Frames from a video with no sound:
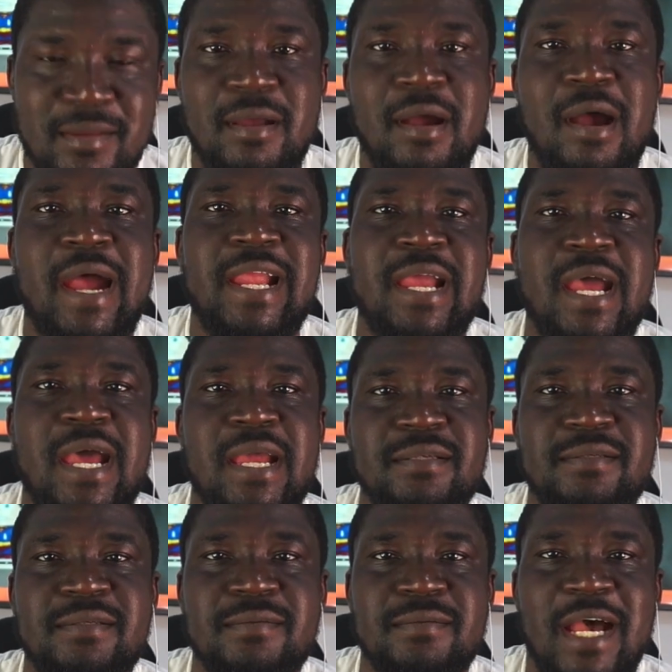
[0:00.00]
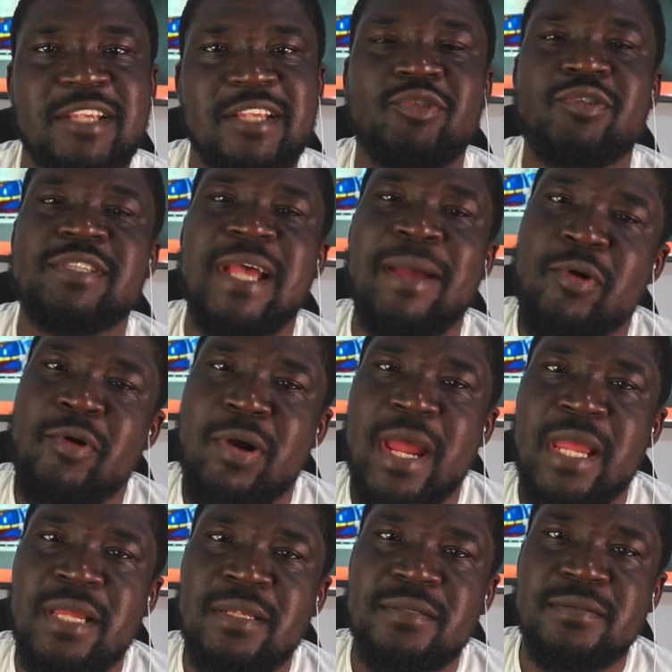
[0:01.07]
All right, guys. I saw
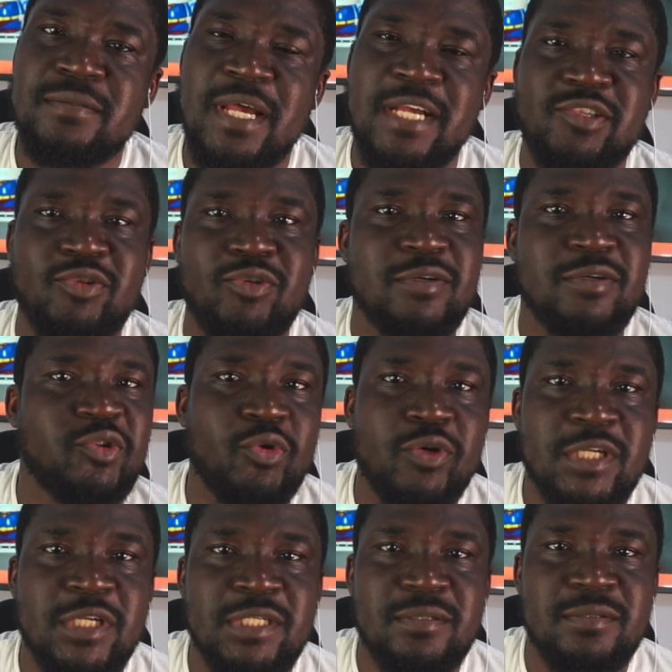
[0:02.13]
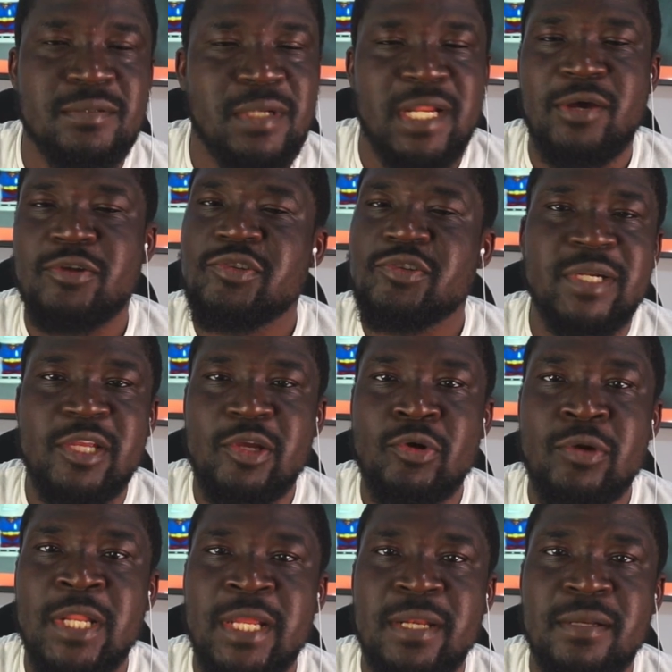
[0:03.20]
samurai, I saw swords, and I was already all in.